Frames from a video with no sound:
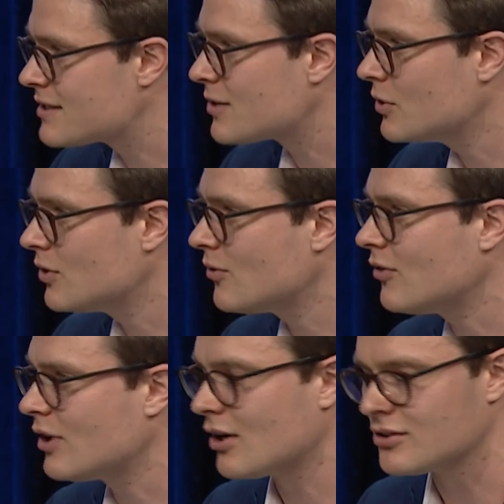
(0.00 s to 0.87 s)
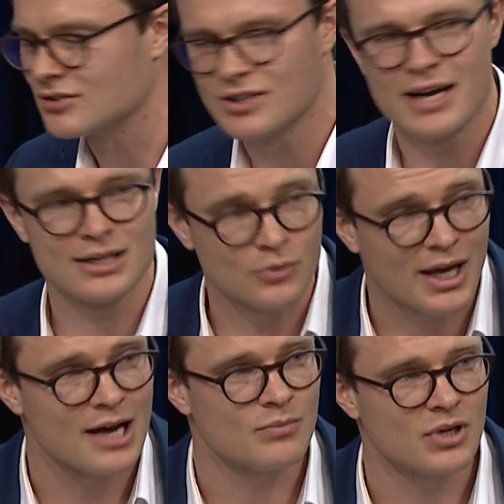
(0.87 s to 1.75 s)
that we do see in our society. And we
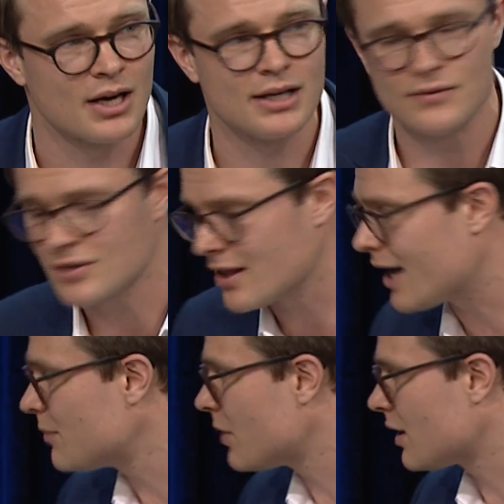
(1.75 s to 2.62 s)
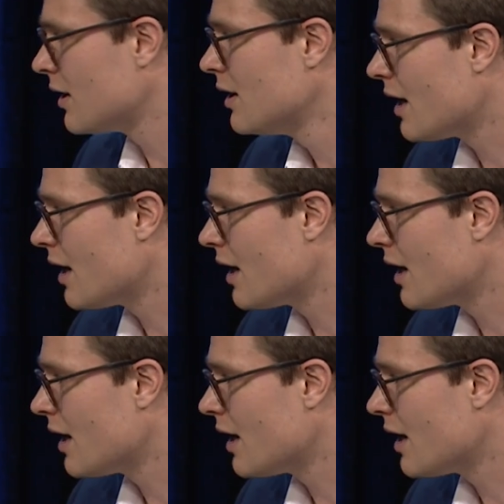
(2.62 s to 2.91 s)
can't be naive to that, but